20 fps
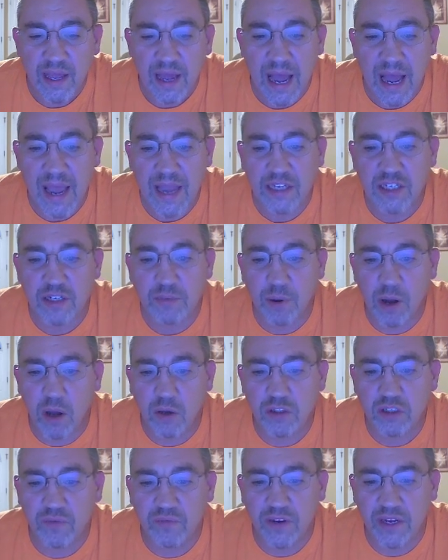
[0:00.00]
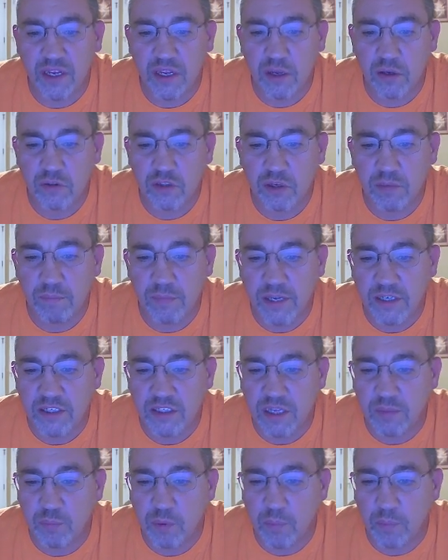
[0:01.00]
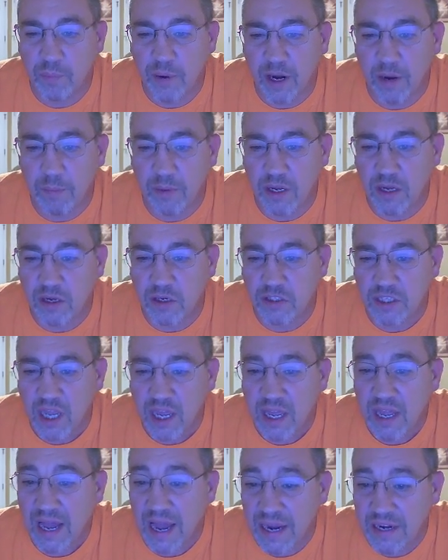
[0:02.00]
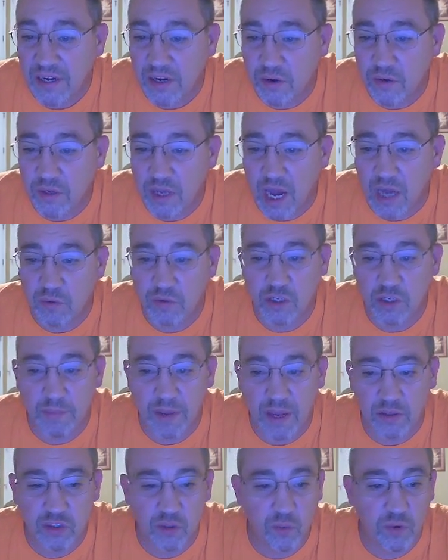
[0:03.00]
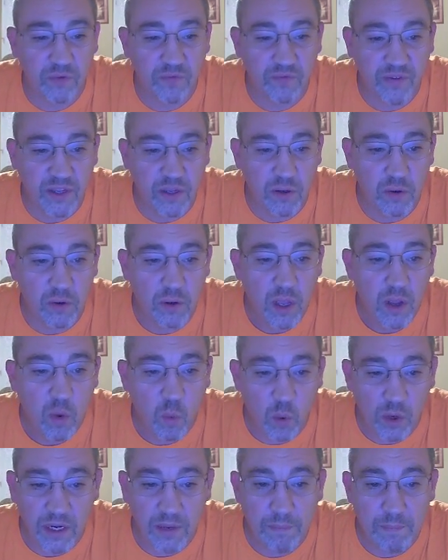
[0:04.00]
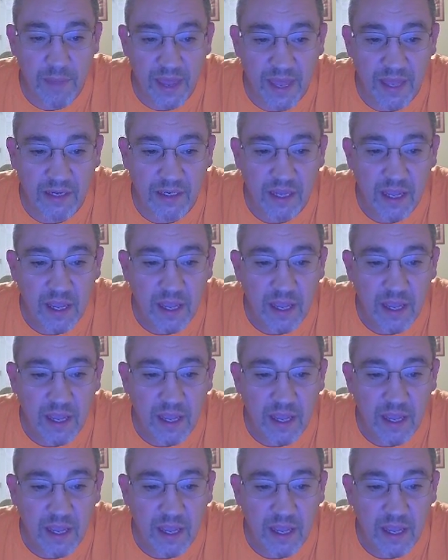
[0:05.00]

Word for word: I had to pause the video to mentally prepare because I knew God was about to reveal what it meant.